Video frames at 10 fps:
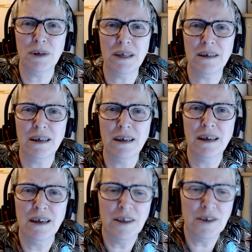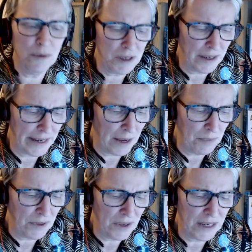it. It's almost like
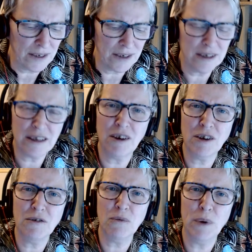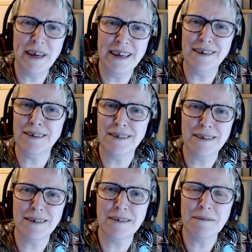empathy is a sign of
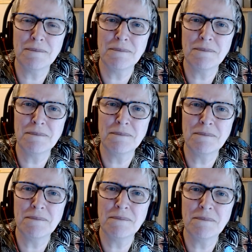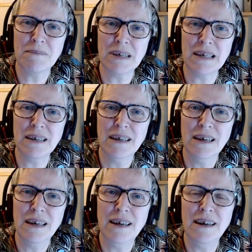weakness. Okay?
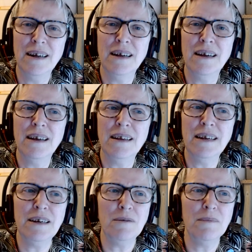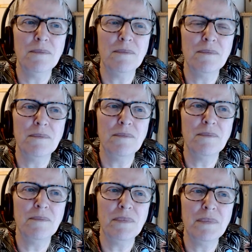Now,
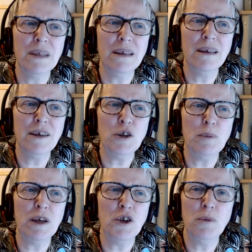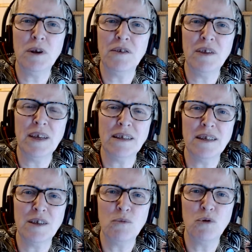I don't know about you, but I think that
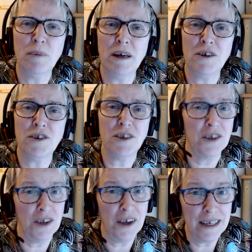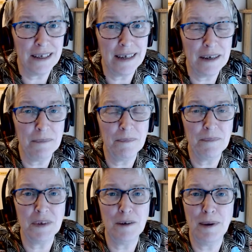says more about our society
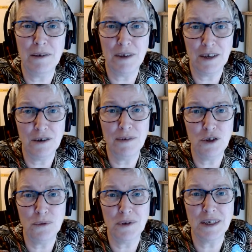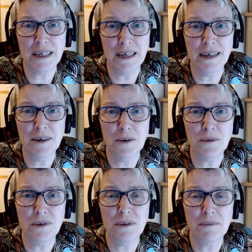than about the individual
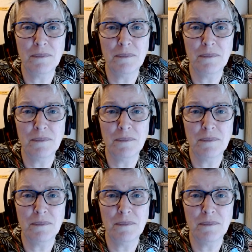CEOs,